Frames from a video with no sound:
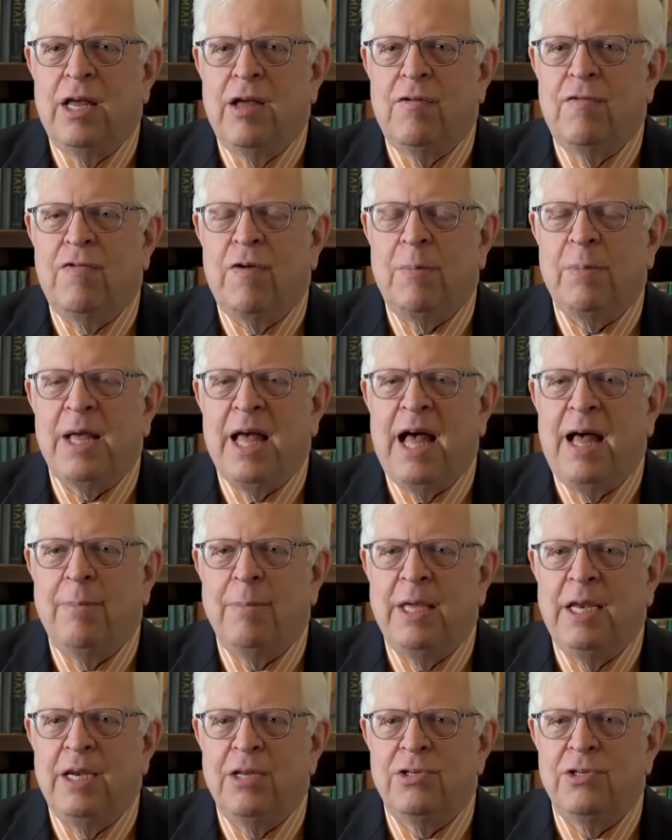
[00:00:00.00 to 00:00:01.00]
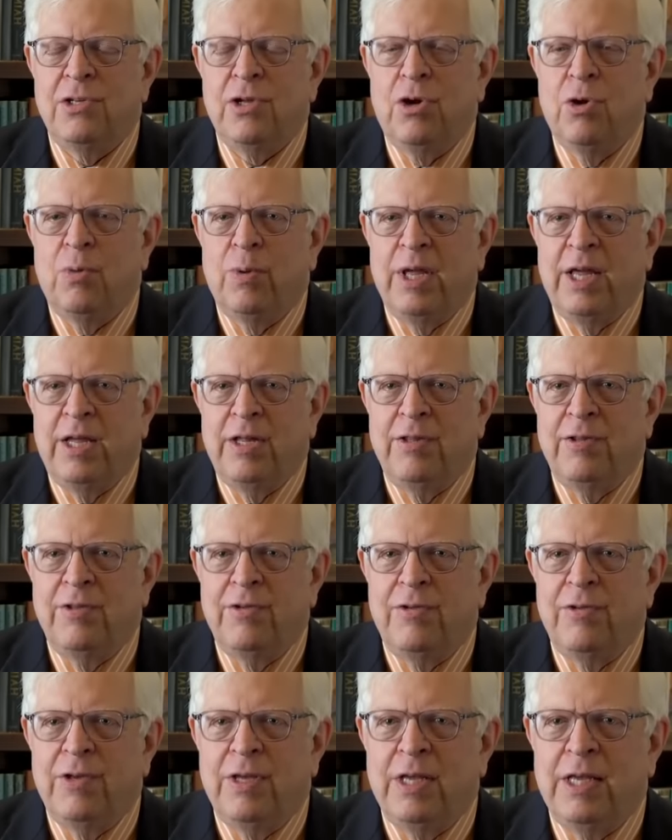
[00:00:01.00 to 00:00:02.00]
from communist
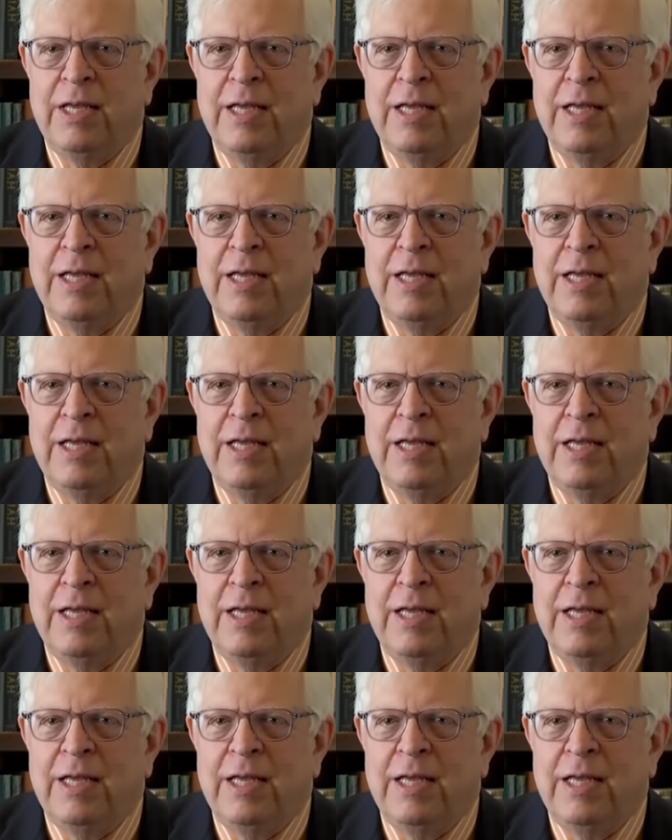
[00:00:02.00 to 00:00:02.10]
Koreans.